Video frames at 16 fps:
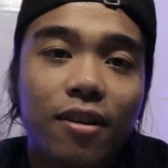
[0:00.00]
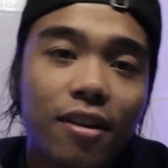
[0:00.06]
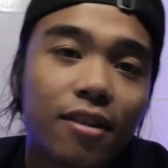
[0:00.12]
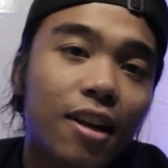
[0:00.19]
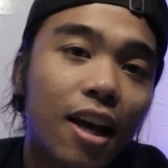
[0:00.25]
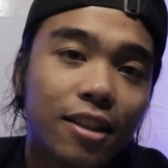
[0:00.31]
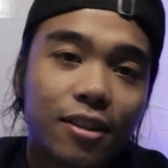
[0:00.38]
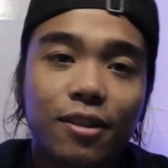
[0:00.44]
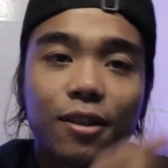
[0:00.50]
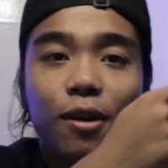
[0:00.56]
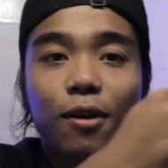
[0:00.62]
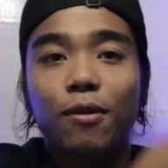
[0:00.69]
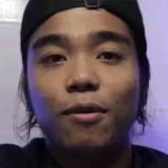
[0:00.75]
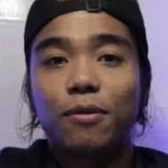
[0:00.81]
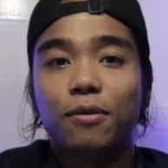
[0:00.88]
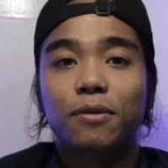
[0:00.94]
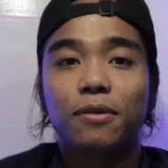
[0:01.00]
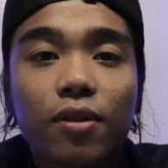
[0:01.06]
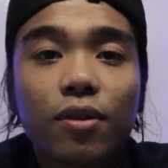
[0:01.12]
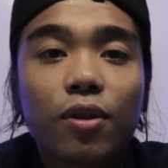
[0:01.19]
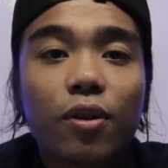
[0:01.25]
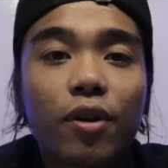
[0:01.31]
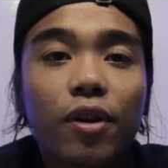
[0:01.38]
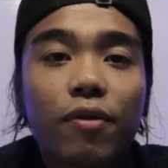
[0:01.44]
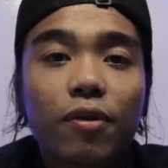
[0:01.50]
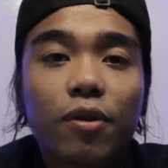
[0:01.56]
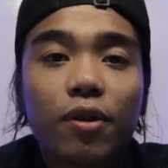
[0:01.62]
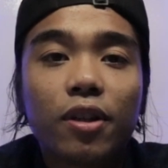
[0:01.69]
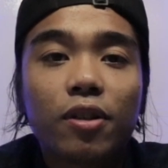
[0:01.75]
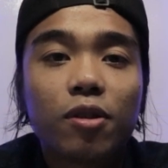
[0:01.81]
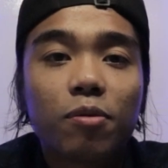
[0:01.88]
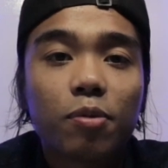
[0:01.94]
Let's go. So if you're
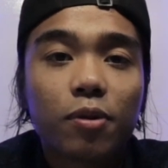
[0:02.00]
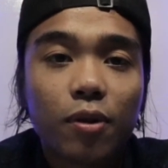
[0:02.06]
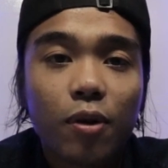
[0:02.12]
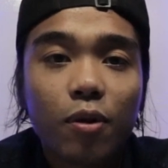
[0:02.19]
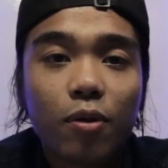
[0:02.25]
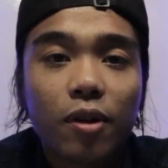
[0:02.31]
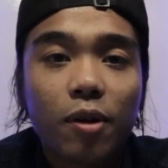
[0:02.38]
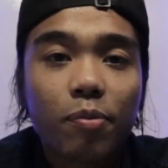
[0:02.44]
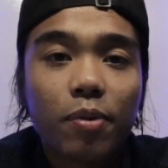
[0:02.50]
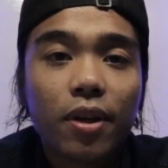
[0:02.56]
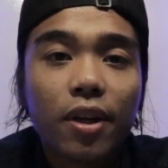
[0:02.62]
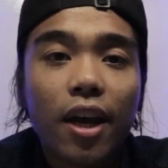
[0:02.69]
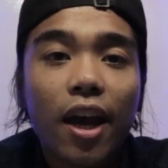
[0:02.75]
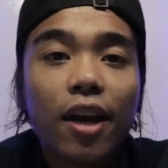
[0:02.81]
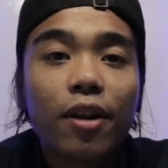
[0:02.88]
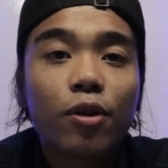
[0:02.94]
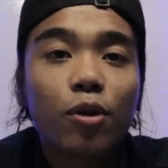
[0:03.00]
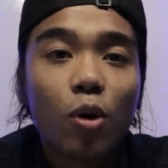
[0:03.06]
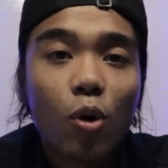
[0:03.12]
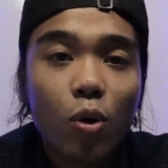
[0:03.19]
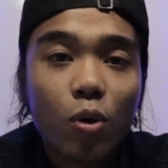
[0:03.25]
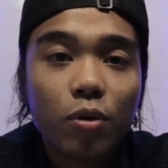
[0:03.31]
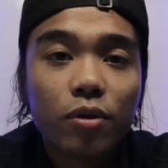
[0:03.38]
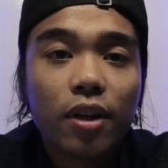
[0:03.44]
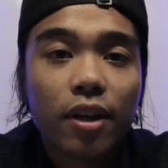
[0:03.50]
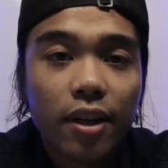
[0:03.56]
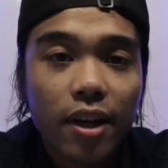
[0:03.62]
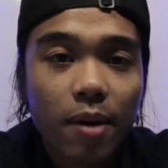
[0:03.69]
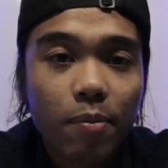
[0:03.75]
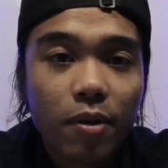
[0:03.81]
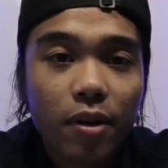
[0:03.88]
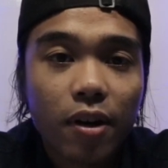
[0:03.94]
into photography and you own a
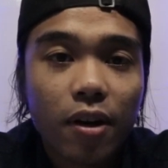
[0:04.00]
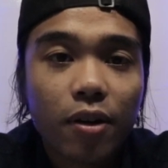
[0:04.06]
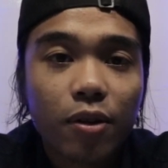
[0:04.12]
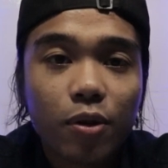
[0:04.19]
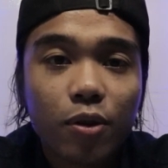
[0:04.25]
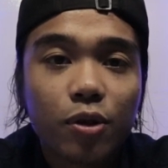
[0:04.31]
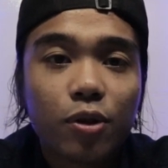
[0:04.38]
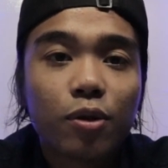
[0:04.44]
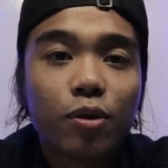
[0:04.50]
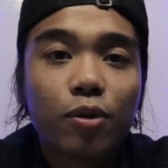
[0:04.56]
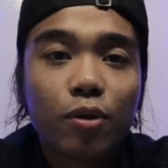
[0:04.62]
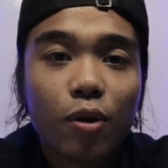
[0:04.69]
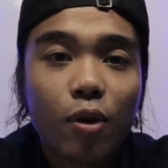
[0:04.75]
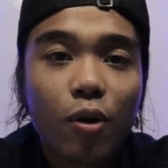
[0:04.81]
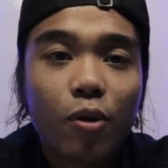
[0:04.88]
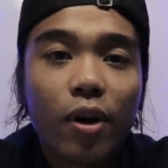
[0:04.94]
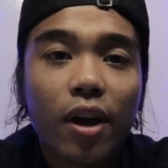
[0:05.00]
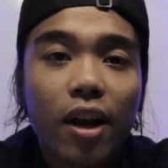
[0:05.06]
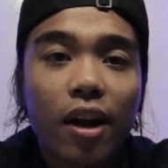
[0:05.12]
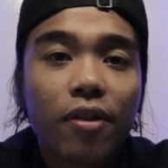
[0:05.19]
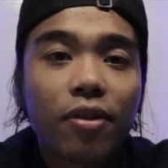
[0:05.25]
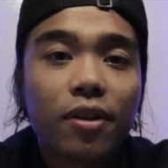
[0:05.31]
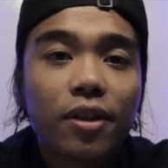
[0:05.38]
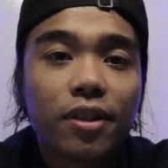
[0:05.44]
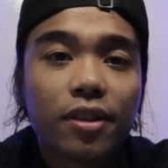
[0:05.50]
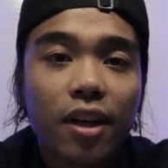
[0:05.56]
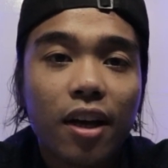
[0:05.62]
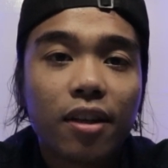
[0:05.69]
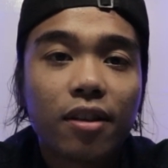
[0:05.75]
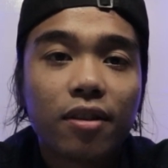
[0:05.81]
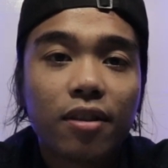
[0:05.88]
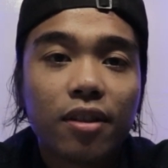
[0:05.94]
camera, you should know and
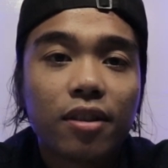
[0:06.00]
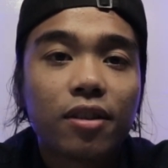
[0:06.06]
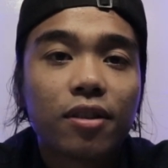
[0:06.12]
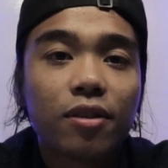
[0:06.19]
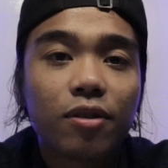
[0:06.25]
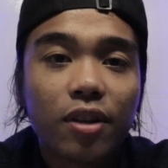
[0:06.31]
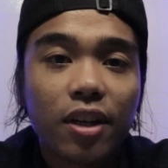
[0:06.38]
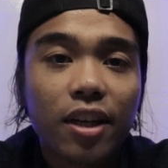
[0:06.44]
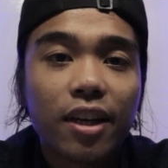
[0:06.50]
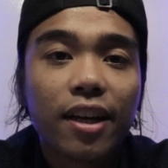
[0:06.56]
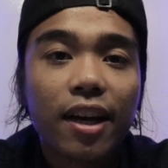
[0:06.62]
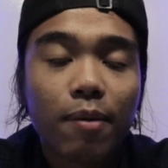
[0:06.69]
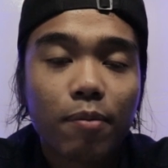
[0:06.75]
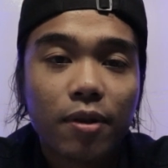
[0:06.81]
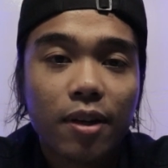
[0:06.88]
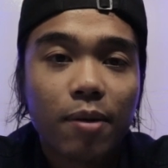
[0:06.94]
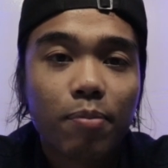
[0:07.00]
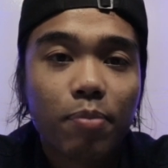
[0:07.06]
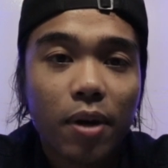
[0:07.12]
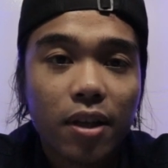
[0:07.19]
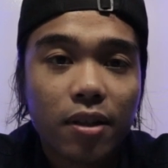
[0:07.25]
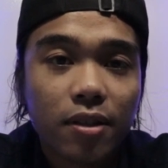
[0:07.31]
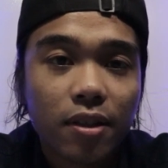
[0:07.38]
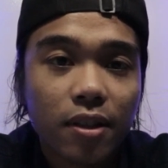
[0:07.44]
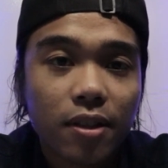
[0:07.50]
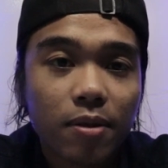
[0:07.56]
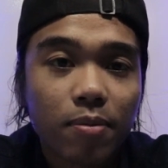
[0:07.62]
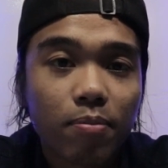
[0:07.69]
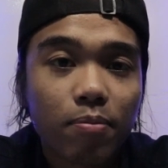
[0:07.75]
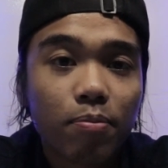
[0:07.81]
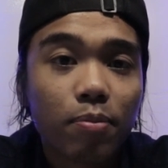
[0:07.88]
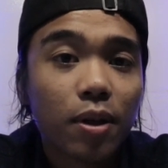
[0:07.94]
understand these three camera basics,
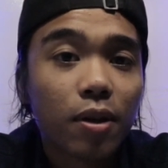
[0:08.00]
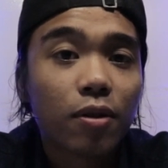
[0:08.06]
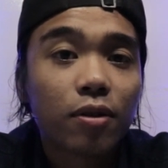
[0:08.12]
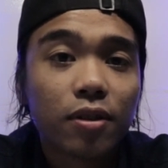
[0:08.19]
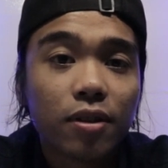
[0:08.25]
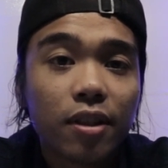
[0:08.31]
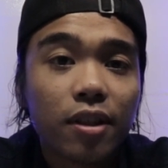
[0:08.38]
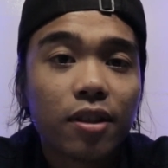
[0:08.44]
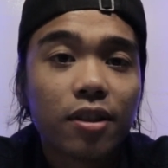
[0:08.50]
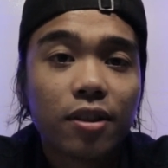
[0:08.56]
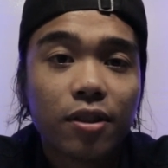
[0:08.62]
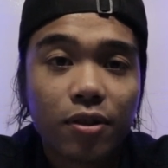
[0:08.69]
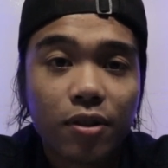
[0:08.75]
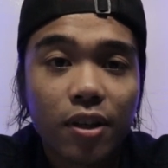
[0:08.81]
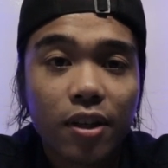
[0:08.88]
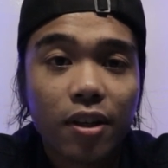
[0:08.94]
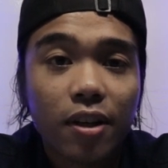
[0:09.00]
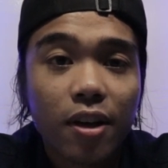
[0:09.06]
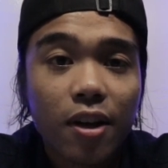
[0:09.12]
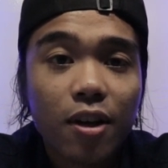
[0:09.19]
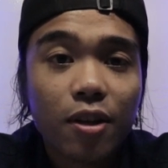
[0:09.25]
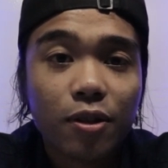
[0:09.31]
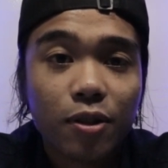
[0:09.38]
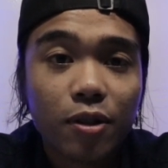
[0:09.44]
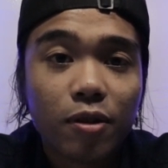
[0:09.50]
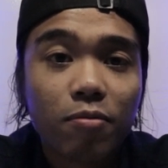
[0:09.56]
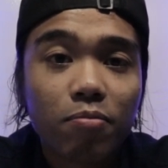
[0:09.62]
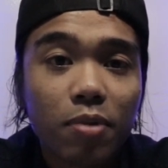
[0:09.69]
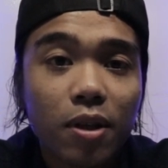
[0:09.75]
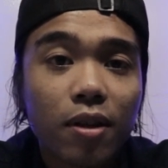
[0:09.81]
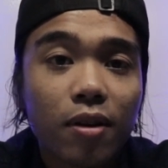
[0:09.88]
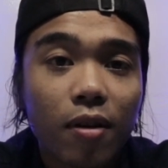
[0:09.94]
because these three
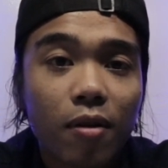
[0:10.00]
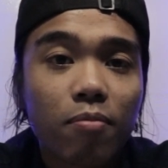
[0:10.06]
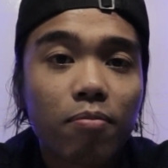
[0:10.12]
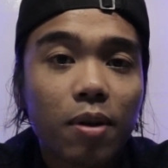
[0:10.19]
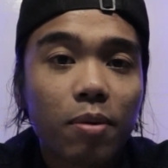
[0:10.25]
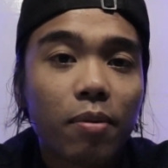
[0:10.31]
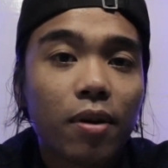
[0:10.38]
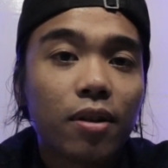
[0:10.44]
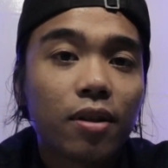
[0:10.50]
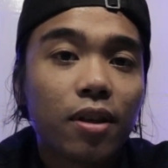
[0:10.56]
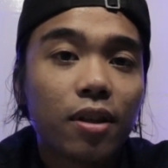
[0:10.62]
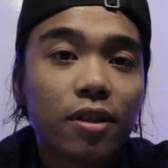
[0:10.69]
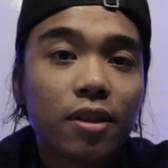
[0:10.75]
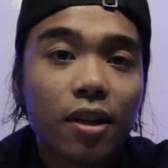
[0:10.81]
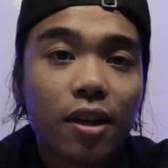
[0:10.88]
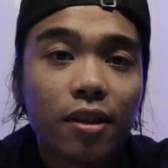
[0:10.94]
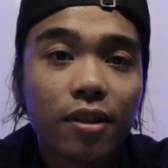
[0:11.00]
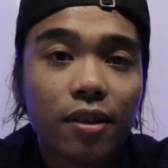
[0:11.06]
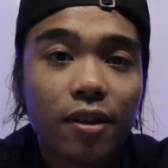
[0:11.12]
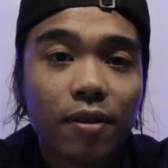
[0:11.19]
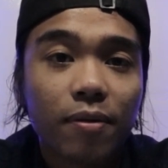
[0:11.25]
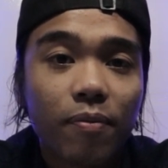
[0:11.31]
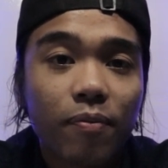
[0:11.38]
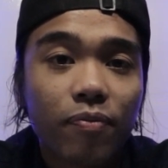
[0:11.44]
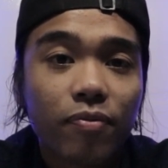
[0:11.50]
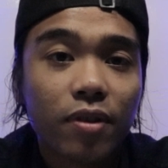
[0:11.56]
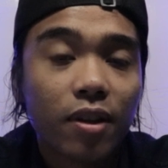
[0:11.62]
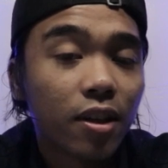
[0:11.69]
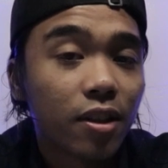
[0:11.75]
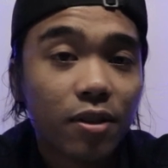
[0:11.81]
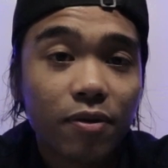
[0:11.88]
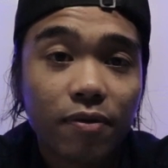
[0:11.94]
should be complement each other.
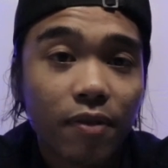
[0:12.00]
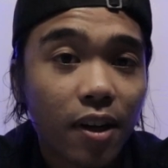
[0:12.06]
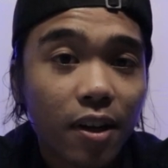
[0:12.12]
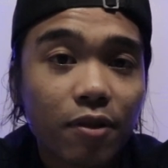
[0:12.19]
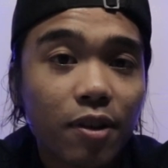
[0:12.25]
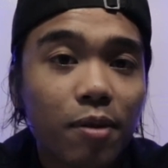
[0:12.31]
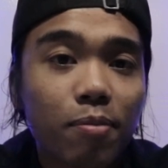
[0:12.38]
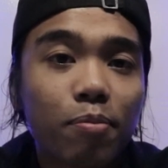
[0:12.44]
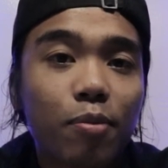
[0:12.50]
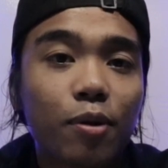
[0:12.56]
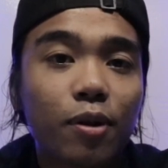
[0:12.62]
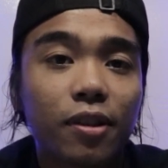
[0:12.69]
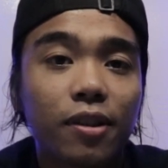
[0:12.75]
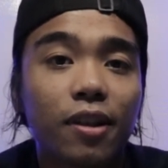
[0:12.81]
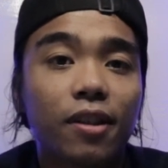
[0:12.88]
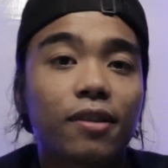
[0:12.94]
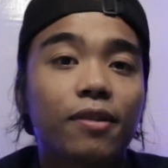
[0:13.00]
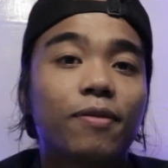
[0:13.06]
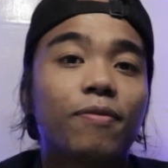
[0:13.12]
It's very important.